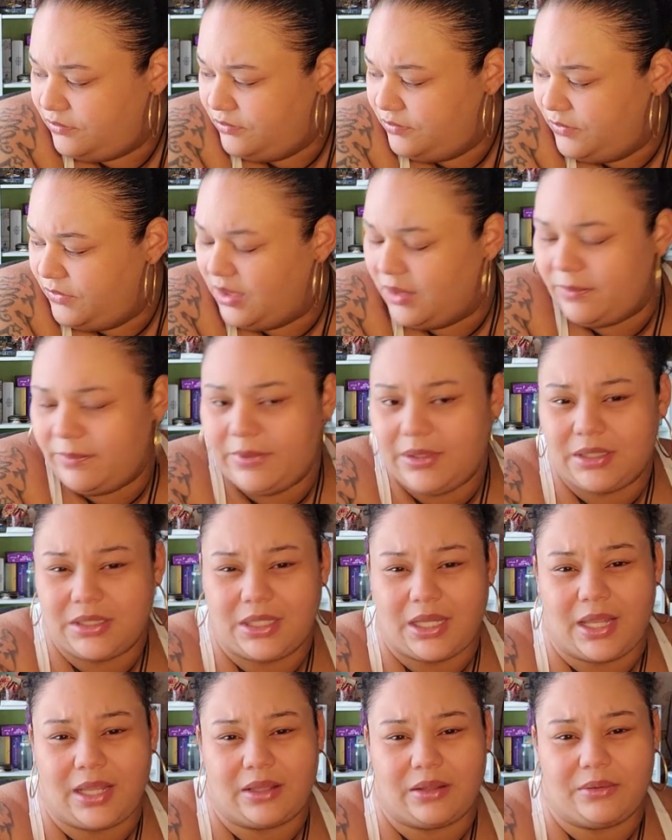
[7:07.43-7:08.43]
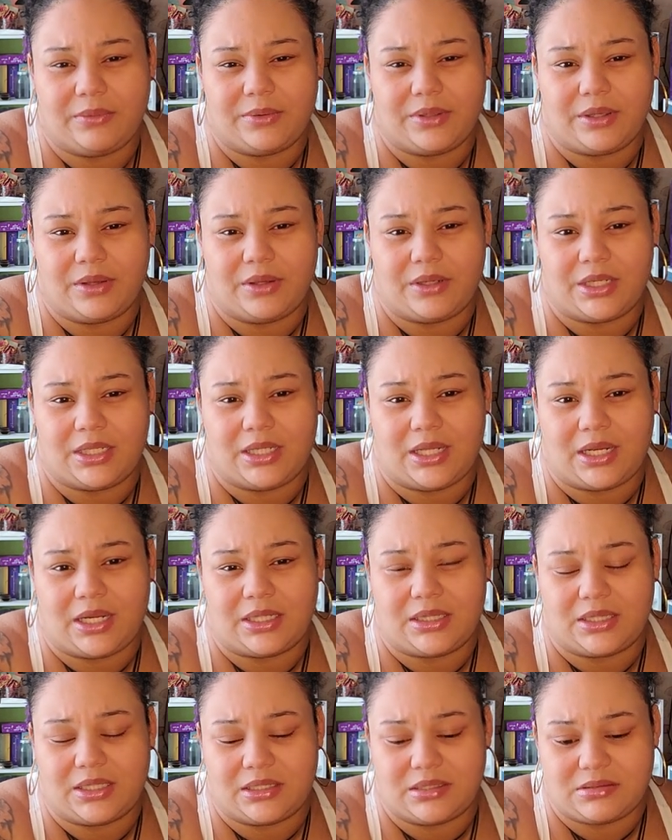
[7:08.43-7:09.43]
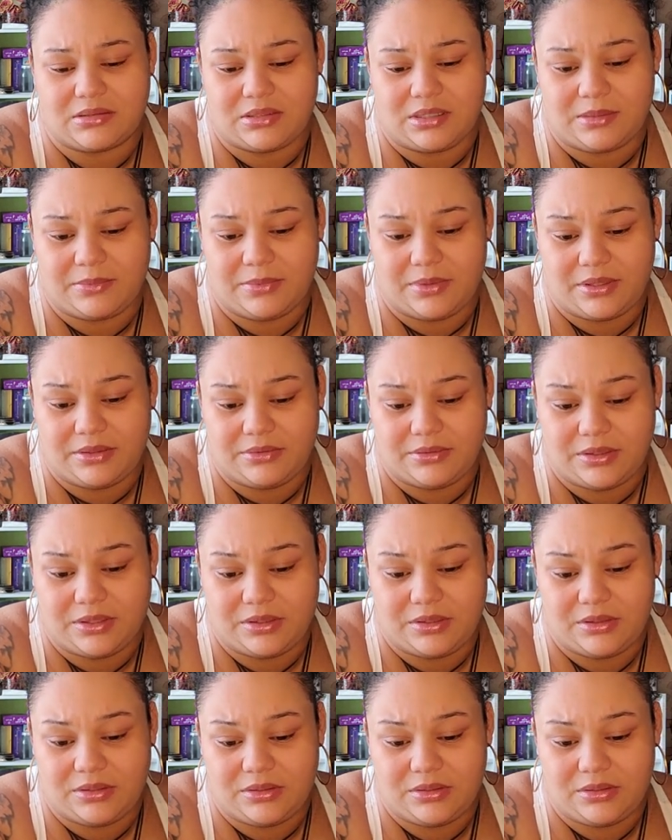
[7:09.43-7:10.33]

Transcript: There being a lot going on, a lot of things that I'm hearing.